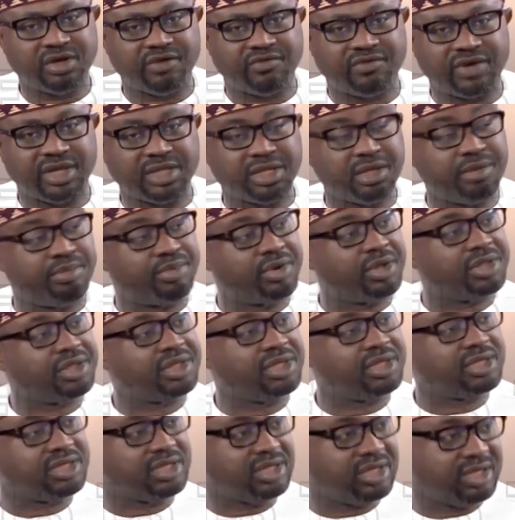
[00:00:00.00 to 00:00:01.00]
of
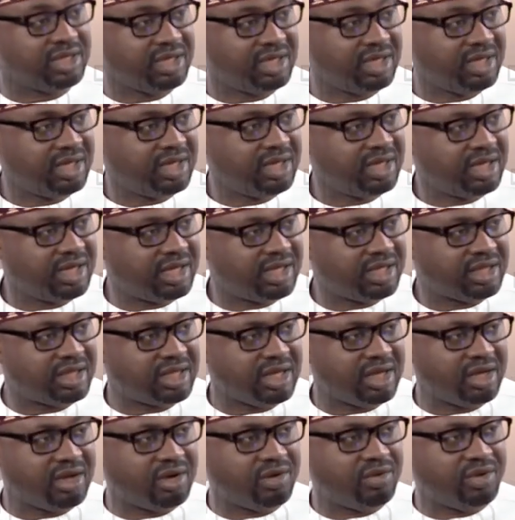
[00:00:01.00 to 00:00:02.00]
reciprocity, as I
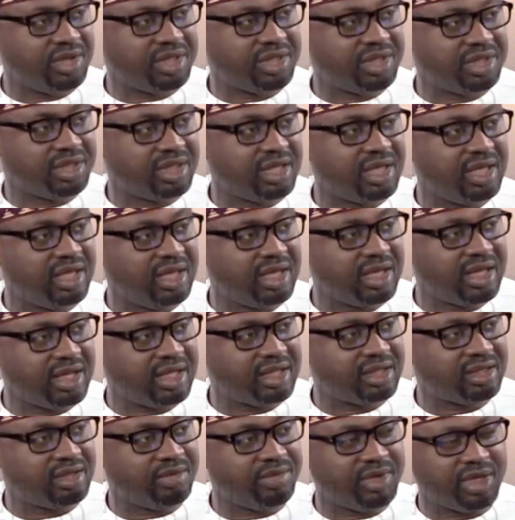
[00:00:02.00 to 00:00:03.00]
always say, has
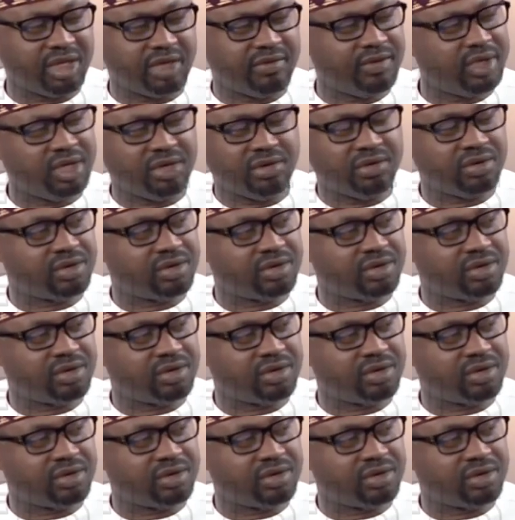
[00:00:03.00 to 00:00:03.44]
to be given due